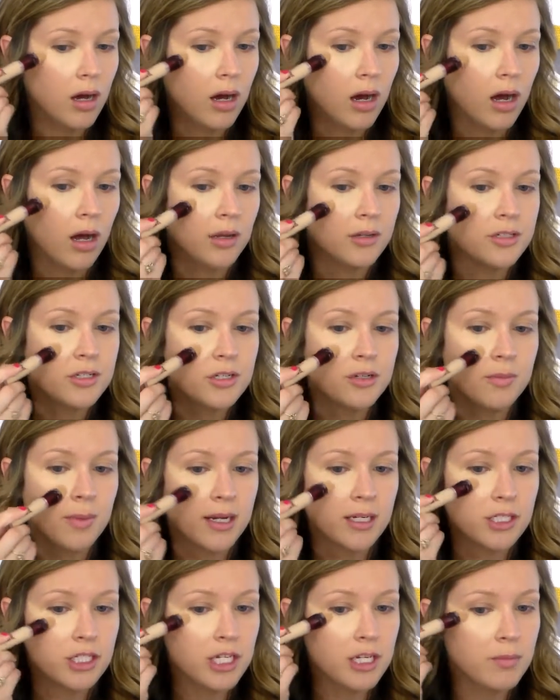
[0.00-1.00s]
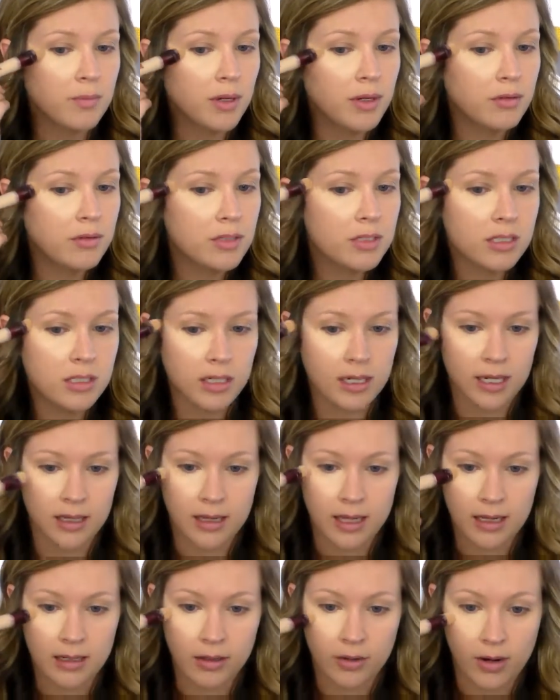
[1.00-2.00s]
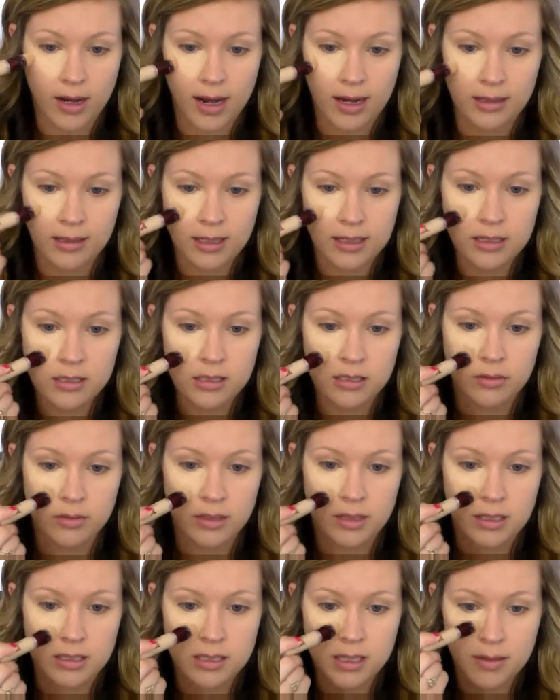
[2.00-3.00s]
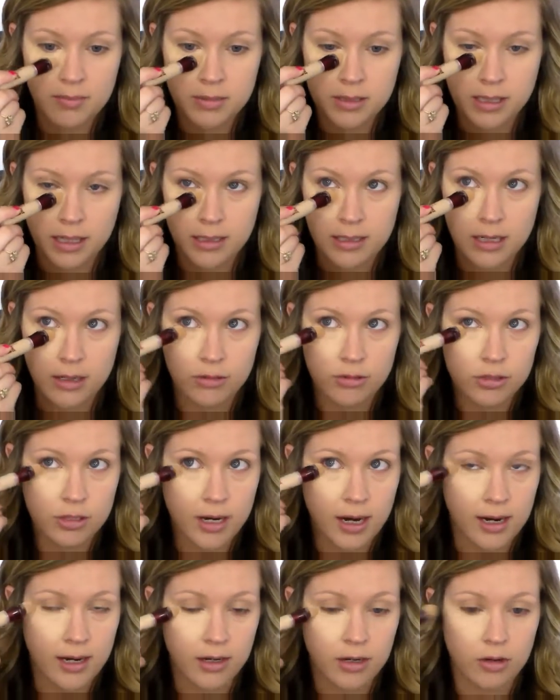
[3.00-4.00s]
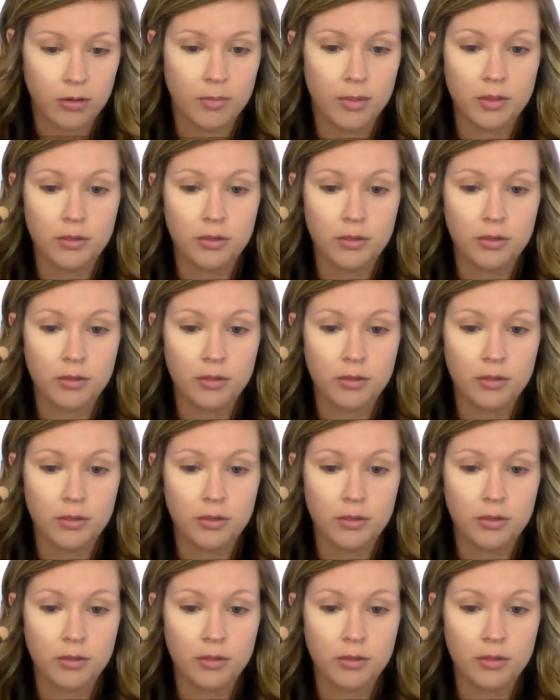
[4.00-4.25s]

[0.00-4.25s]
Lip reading: onto my cheekbones to get that little highlight. So in this upside down triangle